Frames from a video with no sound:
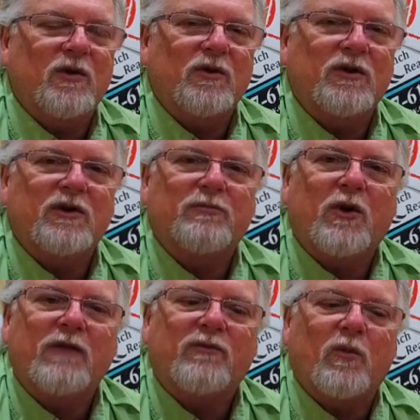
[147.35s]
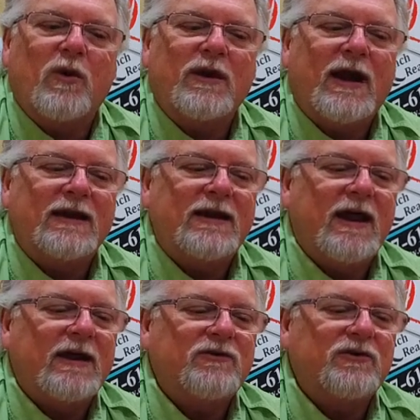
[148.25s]
Going to pray for
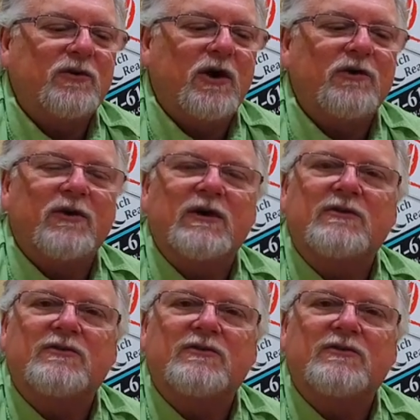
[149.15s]
$199, $200,